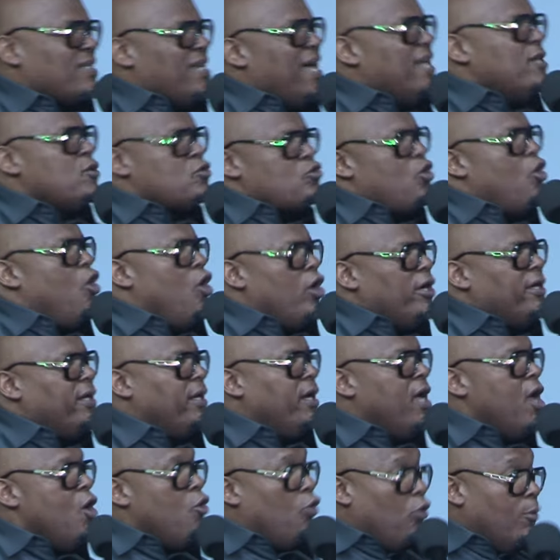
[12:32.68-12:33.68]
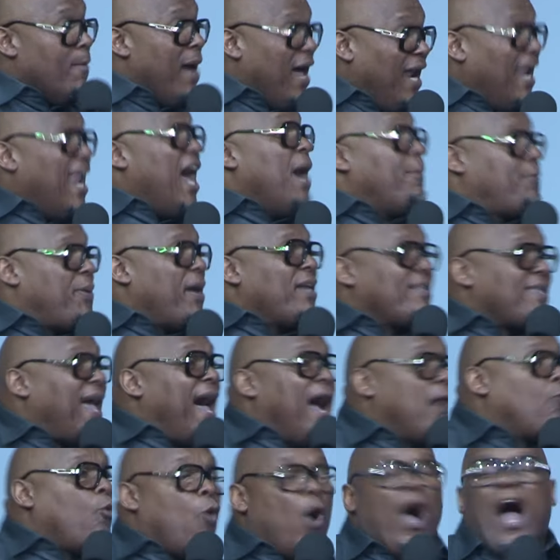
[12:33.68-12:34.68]
nentoni ube lapha
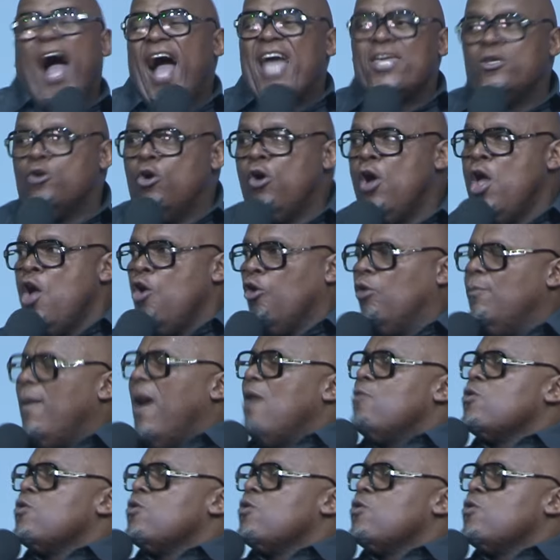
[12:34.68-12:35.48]
ecakwayo uba